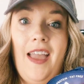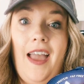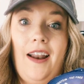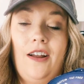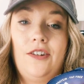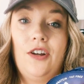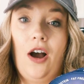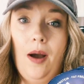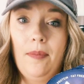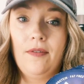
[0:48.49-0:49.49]
And on
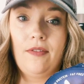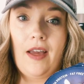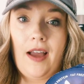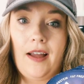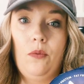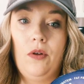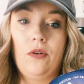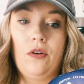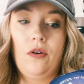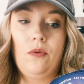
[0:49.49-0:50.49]
top of that, we'll
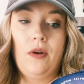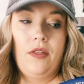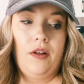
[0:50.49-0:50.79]
go with